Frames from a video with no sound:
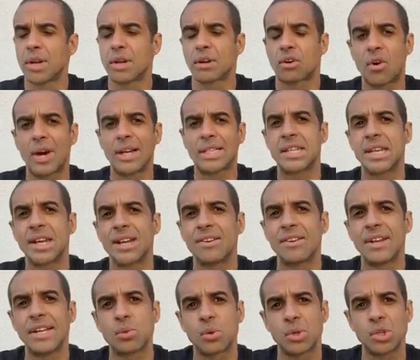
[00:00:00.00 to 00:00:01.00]

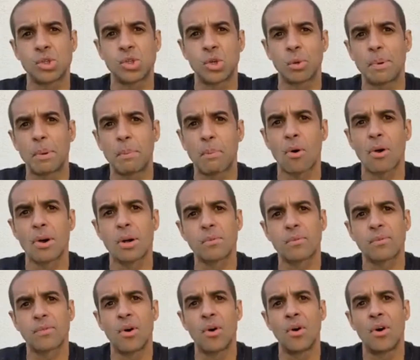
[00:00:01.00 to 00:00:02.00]
criteria is, what you should be borrowing them
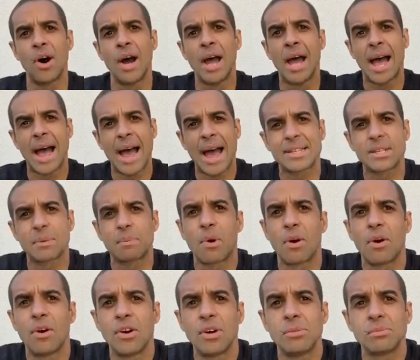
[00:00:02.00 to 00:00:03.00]
for, how to
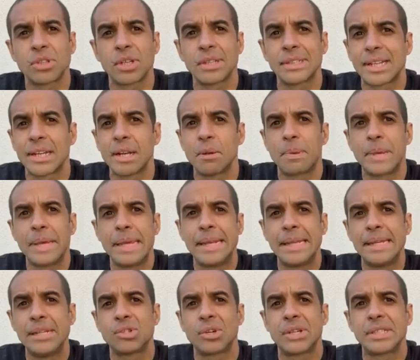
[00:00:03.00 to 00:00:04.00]
borrow them. So it's going to be an
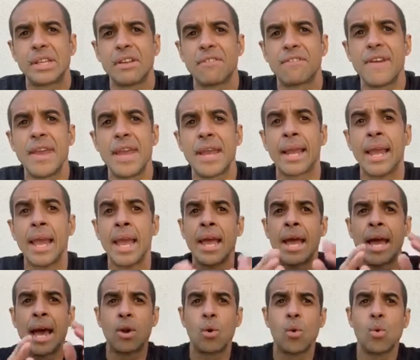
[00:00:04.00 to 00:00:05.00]
interesting thing.
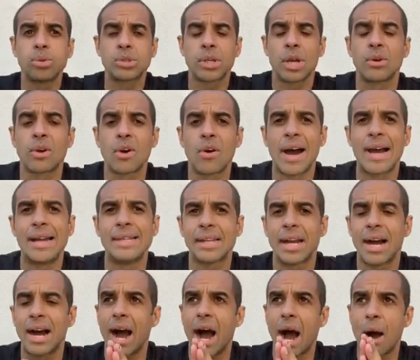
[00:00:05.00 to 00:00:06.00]
And also, guys,
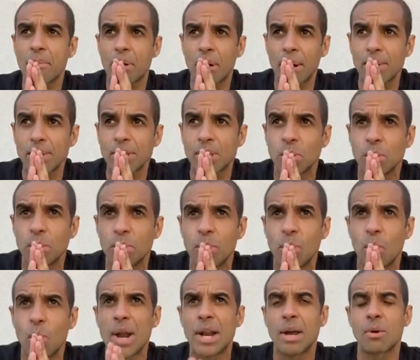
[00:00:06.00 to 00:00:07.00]
I'm going to,
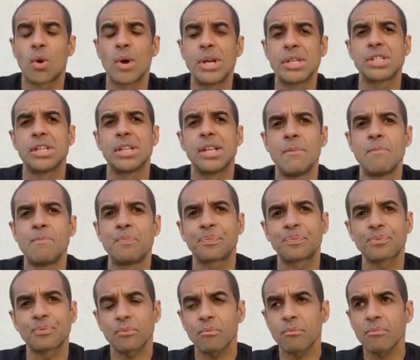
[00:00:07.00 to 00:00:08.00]
when I question him,
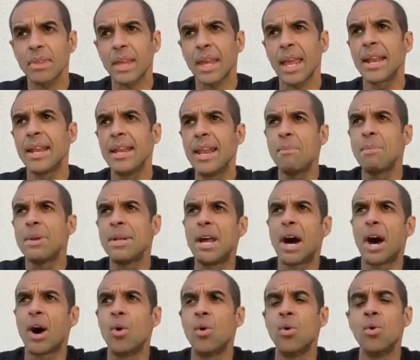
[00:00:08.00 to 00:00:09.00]
let me
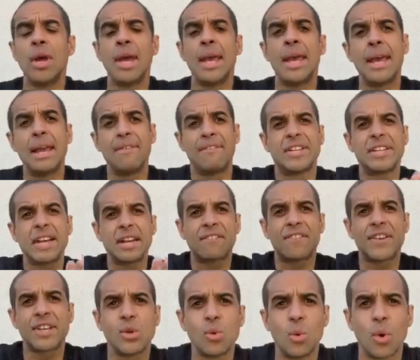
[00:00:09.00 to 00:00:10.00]
know if there's
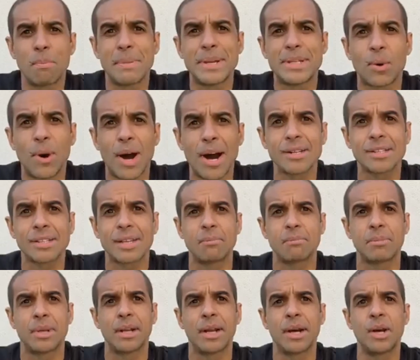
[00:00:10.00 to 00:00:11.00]
anything you want me to ask
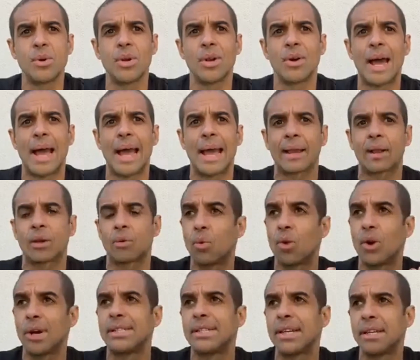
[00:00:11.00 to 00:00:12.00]
him, you know, like
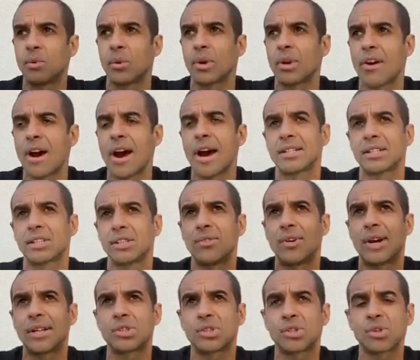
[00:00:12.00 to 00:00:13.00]
what is it you want to ask? Are you
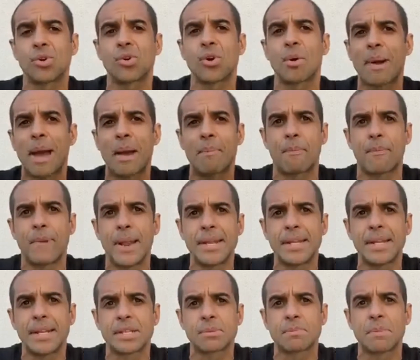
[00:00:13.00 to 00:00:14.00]
unsure about
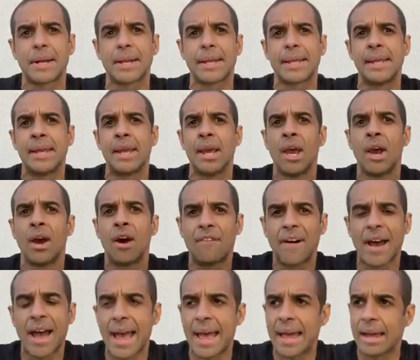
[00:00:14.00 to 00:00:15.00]
lending this money, of
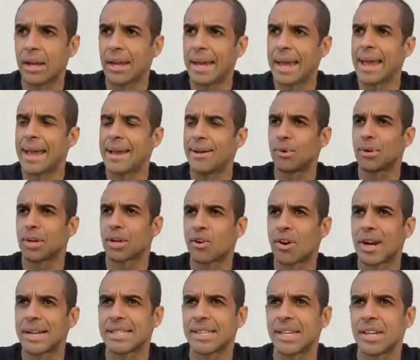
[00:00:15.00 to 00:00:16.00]
how what the
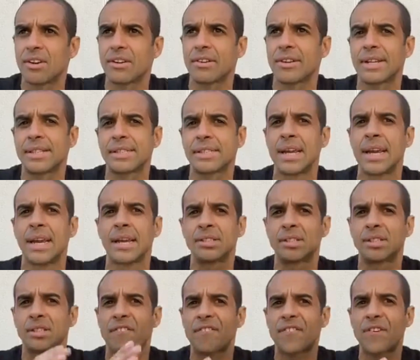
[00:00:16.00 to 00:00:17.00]
criteria is?
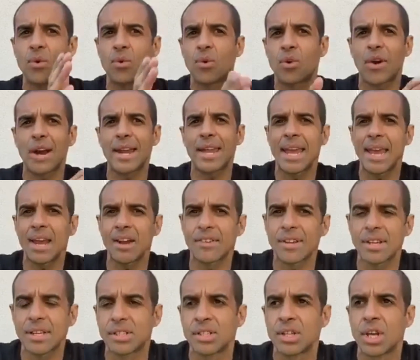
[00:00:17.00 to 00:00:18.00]
Because there's a few grey
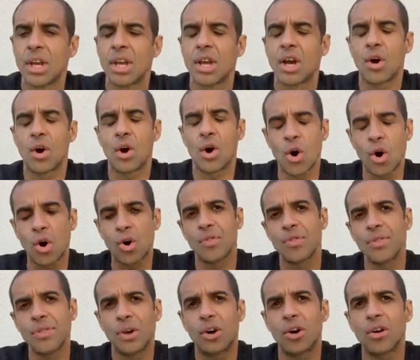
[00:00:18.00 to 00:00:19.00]
areas
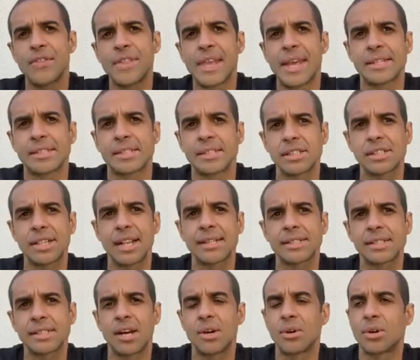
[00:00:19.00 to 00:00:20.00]
on there. So just let
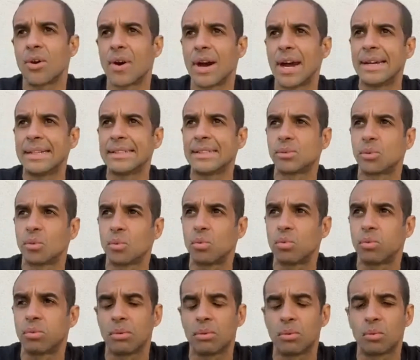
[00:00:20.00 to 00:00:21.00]
us know, guys,
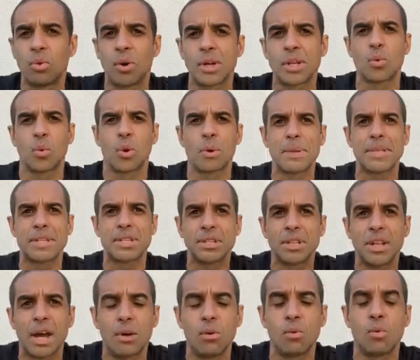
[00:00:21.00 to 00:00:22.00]
what you want me to
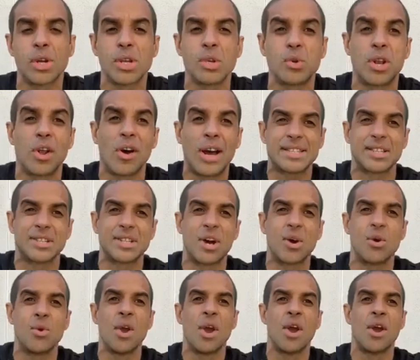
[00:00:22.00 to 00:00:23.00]
know, what you'd like to
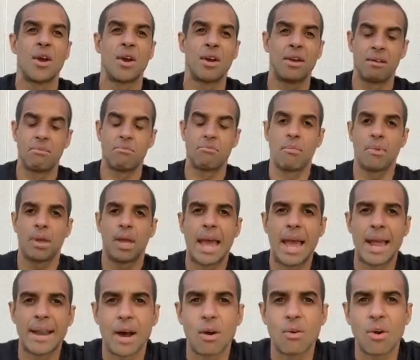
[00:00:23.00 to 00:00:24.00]
know,
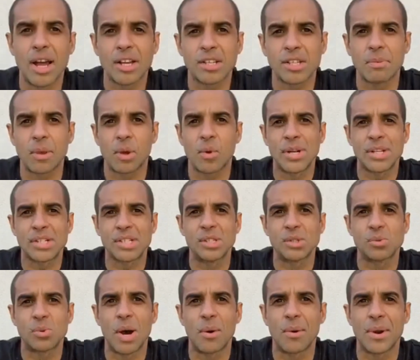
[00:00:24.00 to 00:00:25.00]
and I'll ask him the
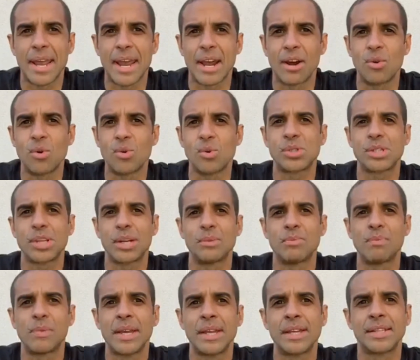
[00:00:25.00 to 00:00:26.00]
questions while we're there
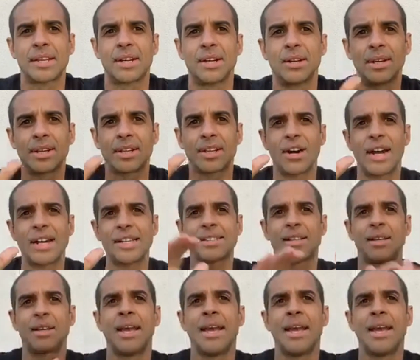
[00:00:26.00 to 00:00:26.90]
also. So guys,